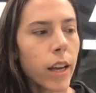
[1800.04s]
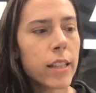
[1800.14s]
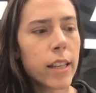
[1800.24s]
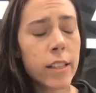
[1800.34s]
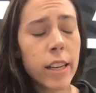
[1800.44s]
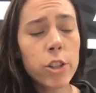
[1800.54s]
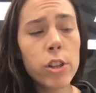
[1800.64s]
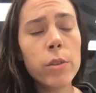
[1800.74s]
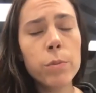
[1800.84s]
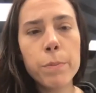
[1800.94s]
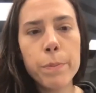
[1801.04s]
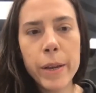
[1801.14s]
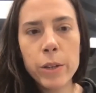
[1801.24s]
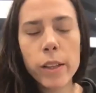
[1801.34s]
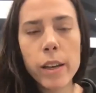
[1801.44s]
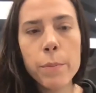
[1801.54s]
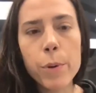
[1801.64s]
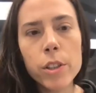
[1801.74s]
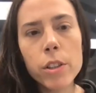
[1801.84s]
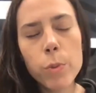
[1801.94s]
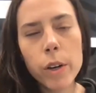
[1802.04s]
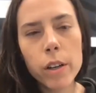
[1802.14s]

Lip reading: it's actually been really important.